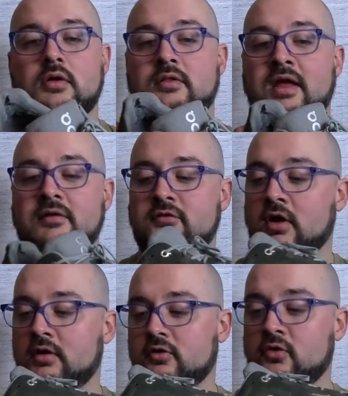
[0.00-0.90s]
They have
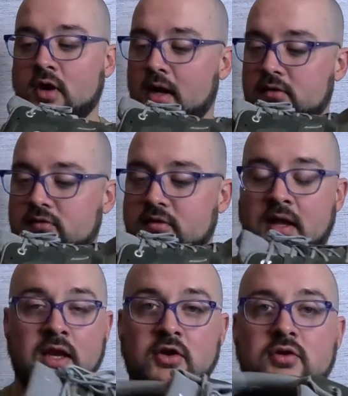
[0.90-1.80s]
done great,
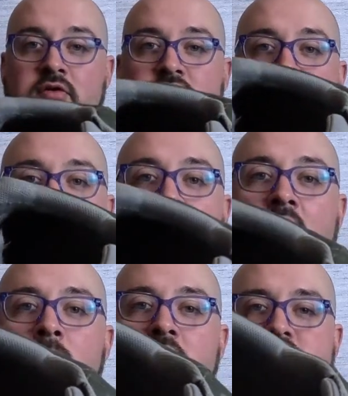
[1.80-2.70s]
and you can see
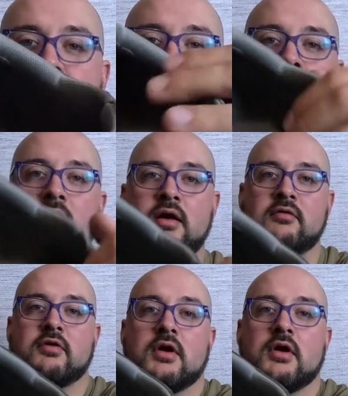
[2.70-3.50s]
how much I have.